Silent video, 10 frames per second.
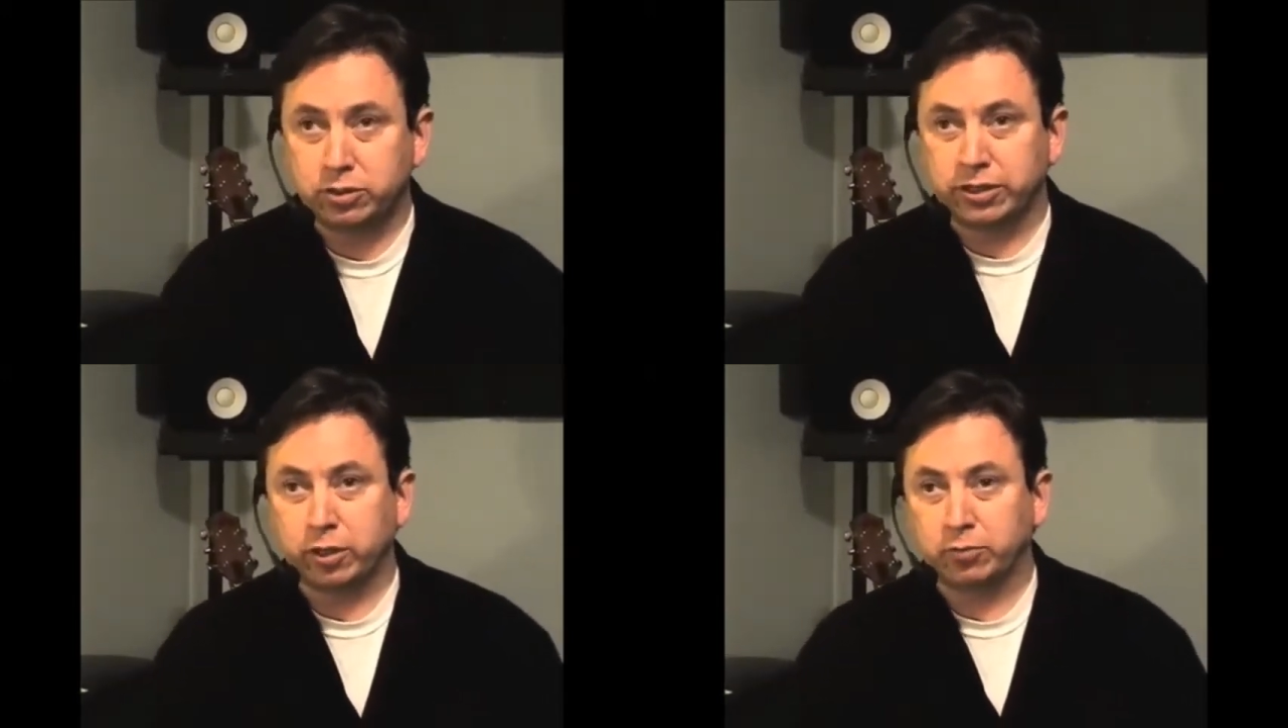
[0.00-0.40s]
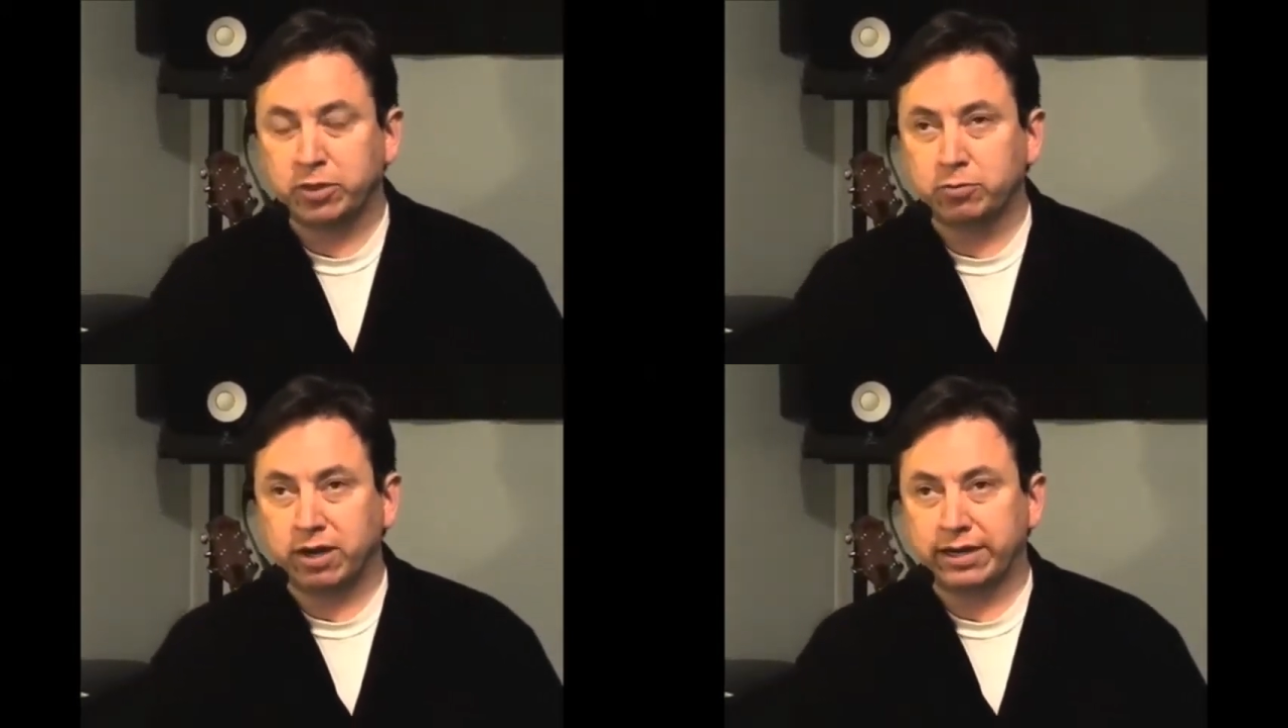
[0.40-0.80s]
to help
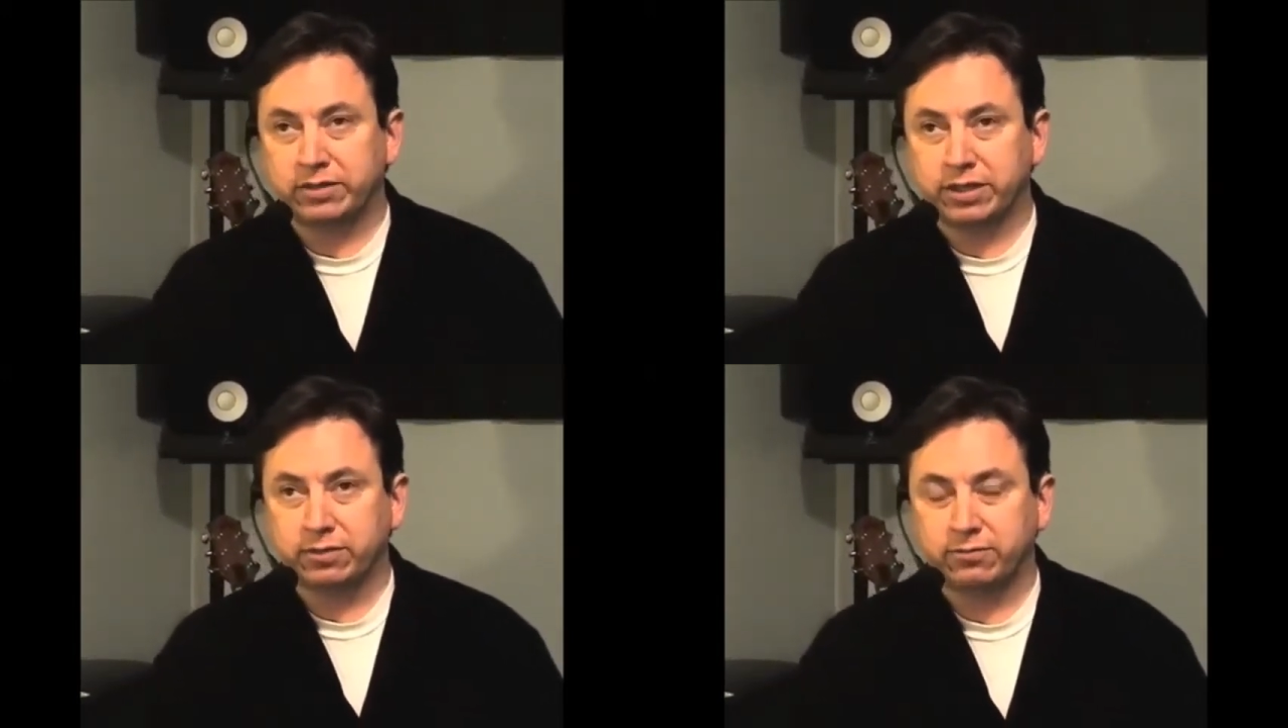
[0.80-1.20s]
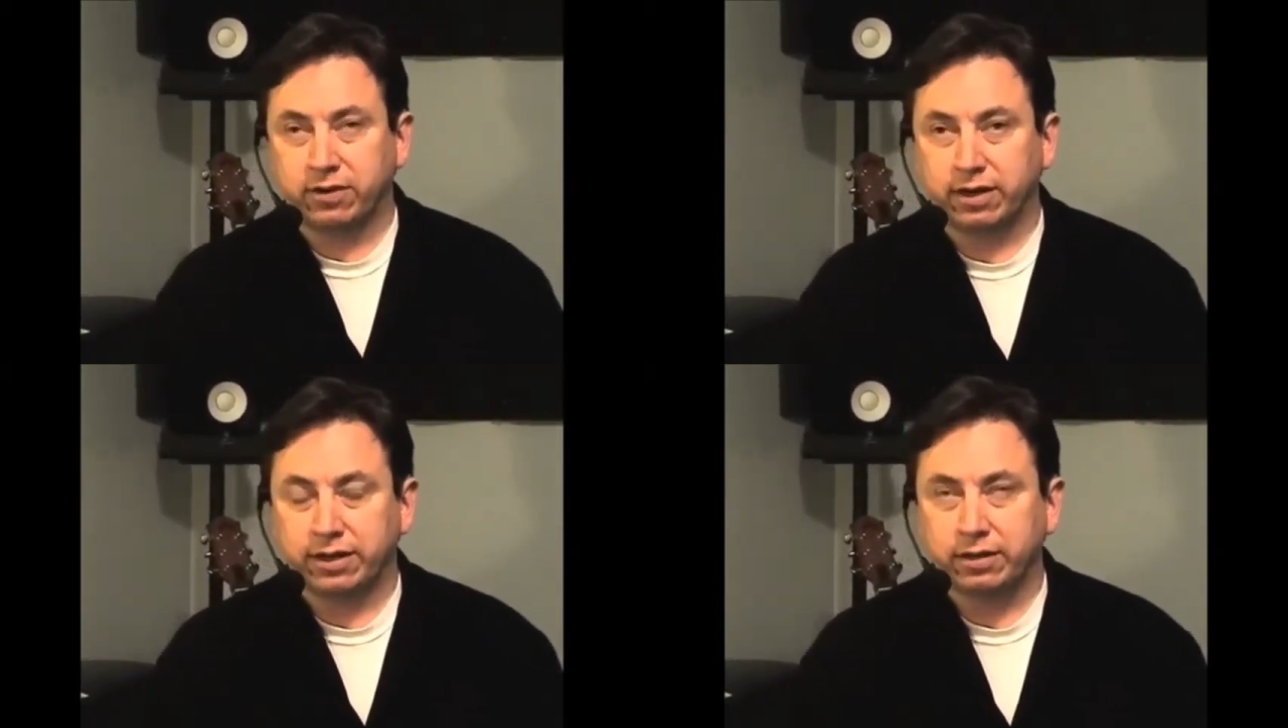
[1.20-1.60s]
you
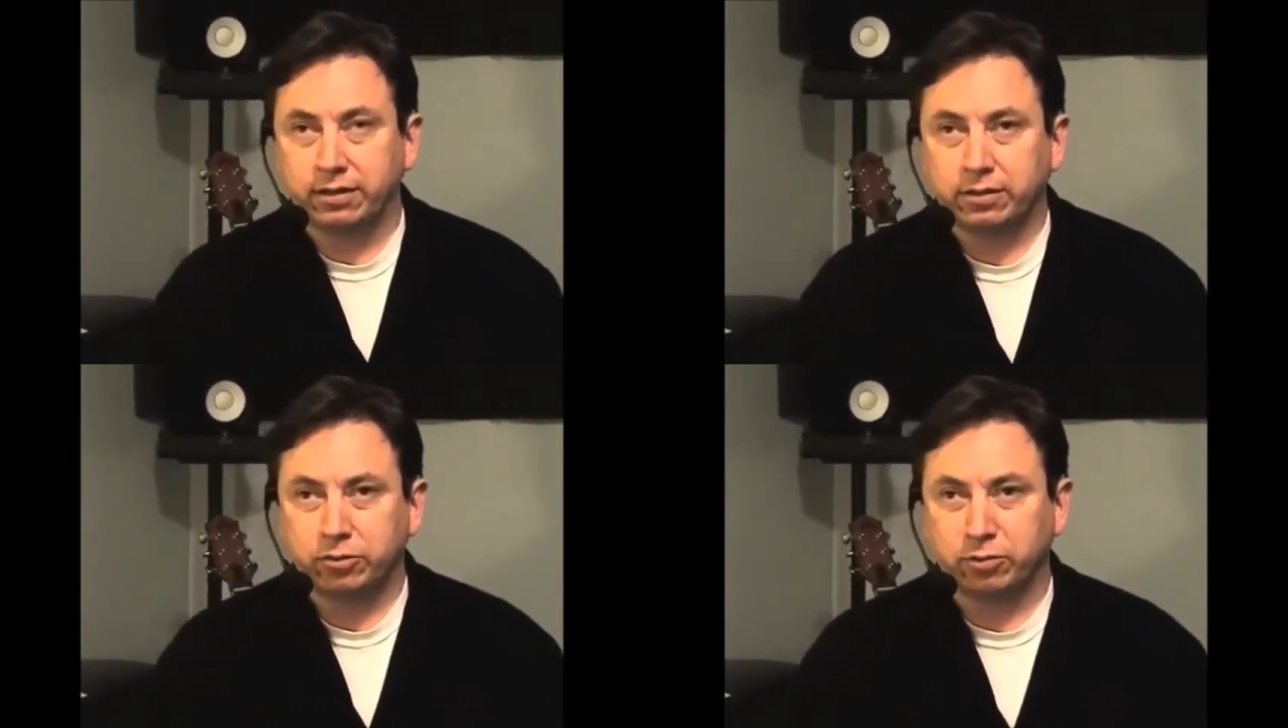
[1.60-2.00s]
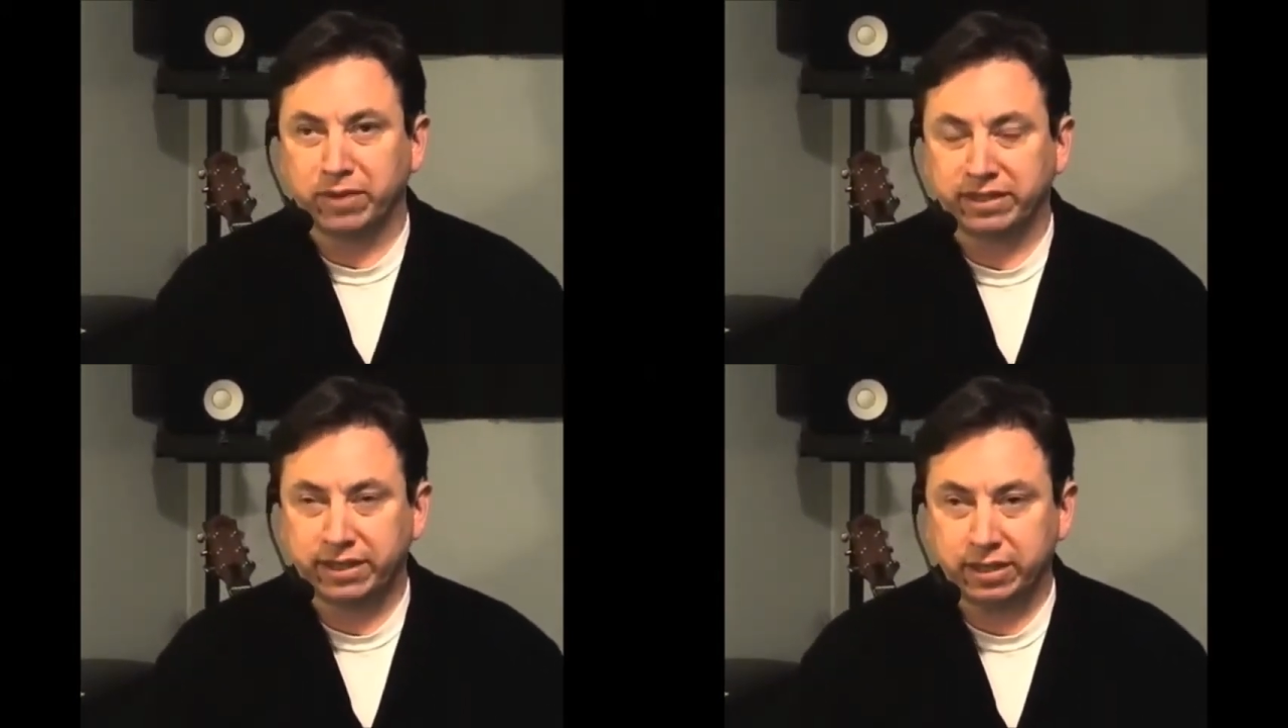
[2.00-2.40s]
identify your
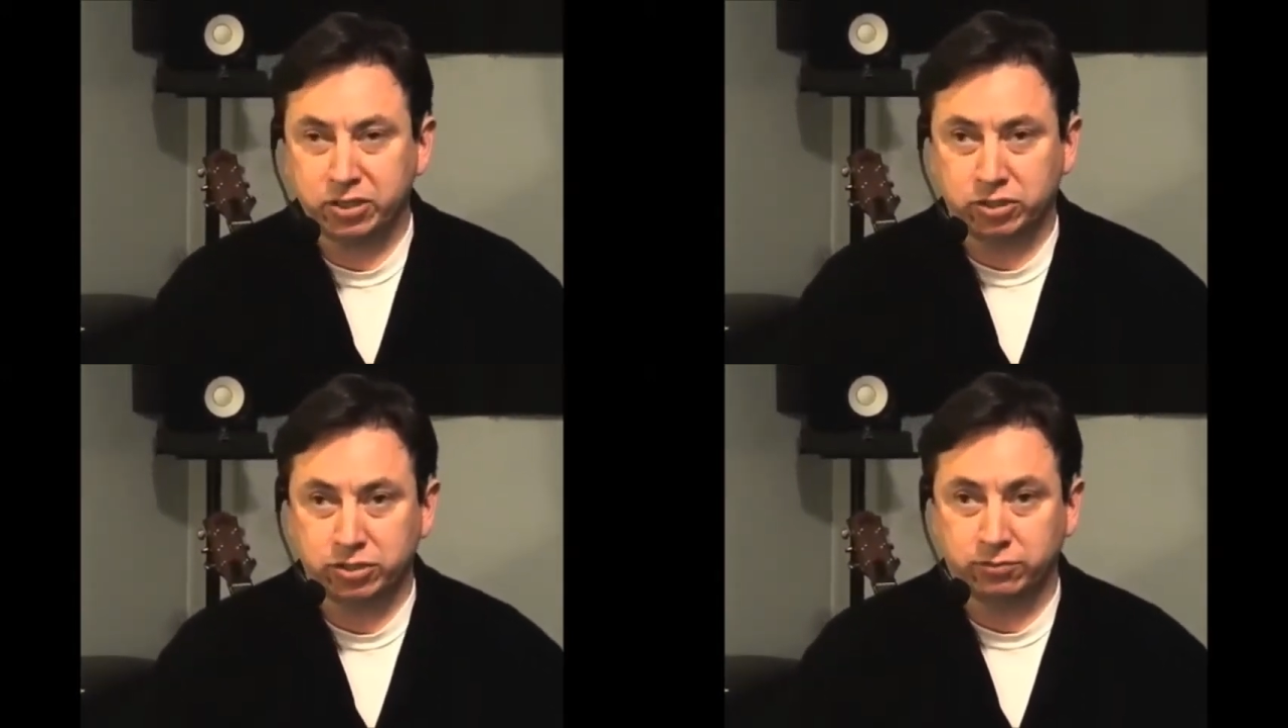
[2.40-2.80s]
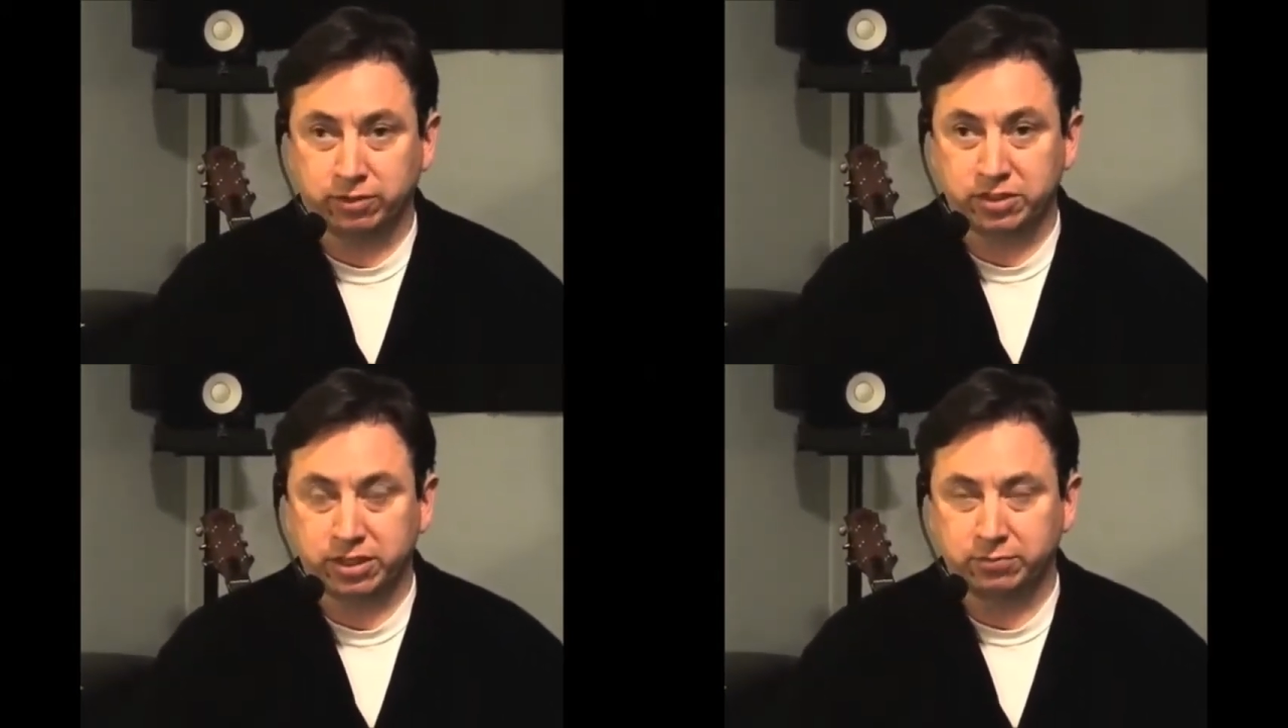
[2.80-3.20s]
medications,
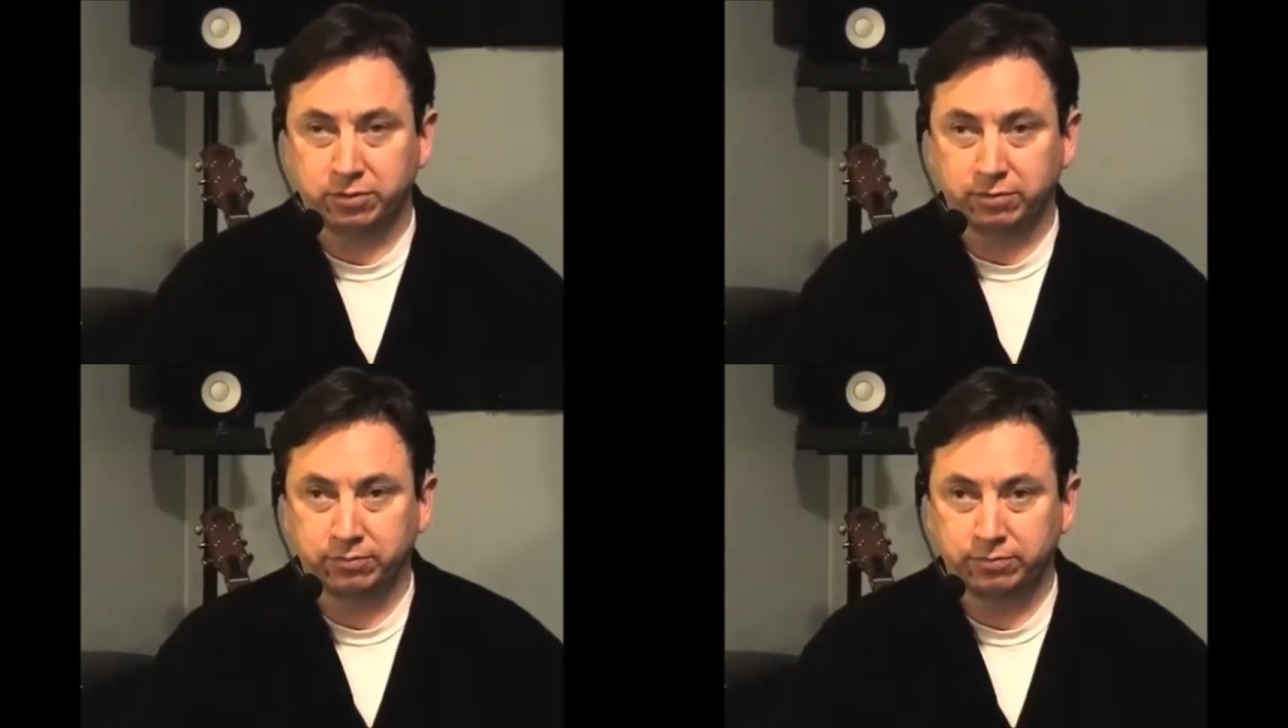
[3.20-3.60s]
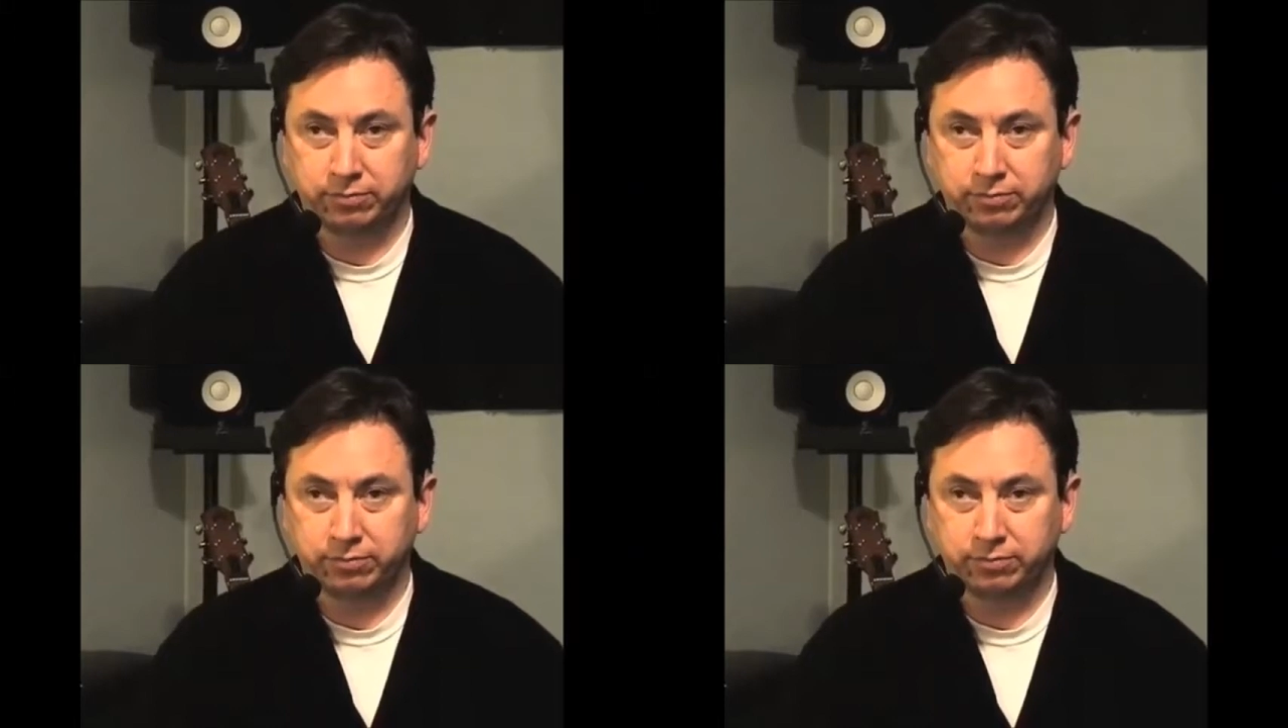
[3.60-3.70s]
for example.